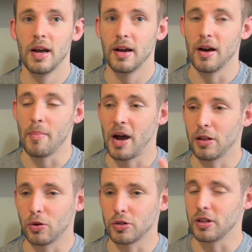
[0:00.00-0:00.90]
I
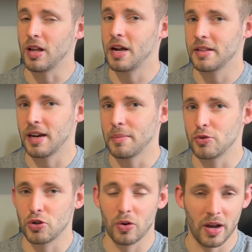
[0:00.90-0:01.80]
learned a lot that I'm
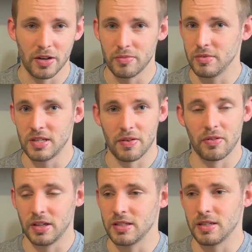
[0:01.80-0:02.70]
sure I
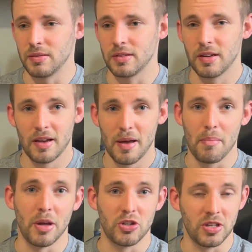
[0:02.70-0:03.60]
definitely didn't
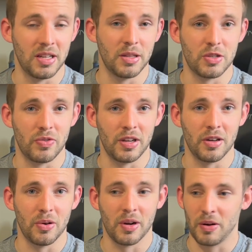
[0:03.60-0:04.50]
mention in this
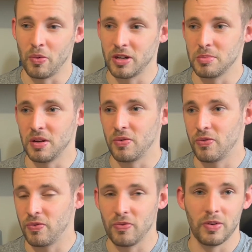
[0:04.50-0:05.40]
video. I didn't want it to be,
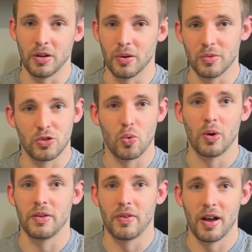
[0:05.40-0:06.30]

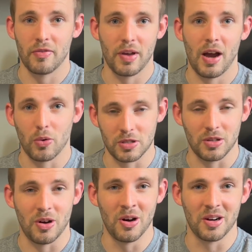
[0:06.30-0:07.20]
25 hours
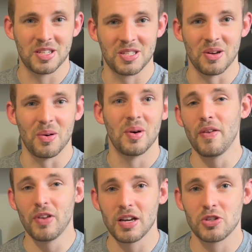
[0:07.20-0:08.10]
long. So
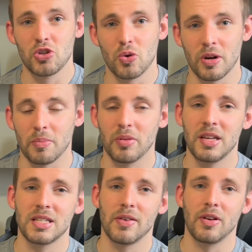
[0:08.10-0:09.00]
if you guys enjoyed it,
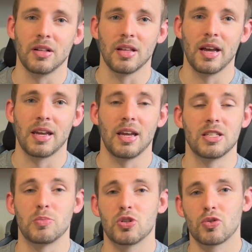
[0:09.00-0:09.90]
please give it a like and
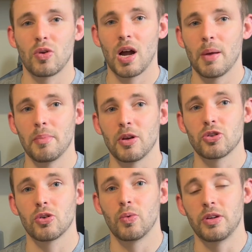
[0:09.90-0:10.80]
subscribe, and make
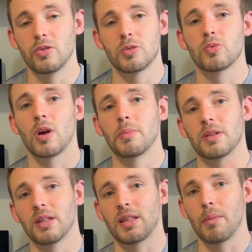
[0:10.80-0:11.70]
sure when you do subscribe to
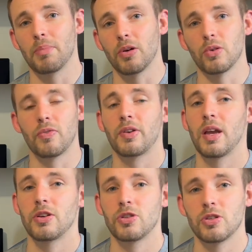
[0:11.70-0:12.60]
click that bell
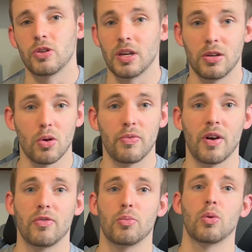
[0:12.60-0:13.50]
notification so you get
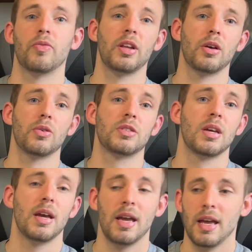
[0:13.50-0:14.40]
notified for more videos.
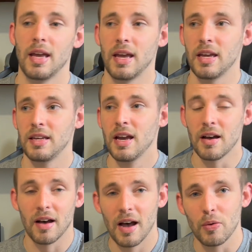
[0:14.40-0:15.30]
And
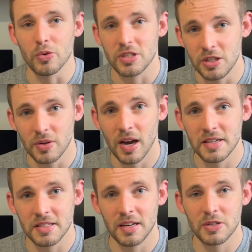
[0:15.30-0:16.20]
yeah, I will see you
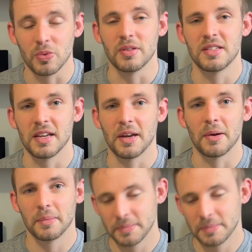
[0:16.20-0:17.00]
guys in the next one. Take care.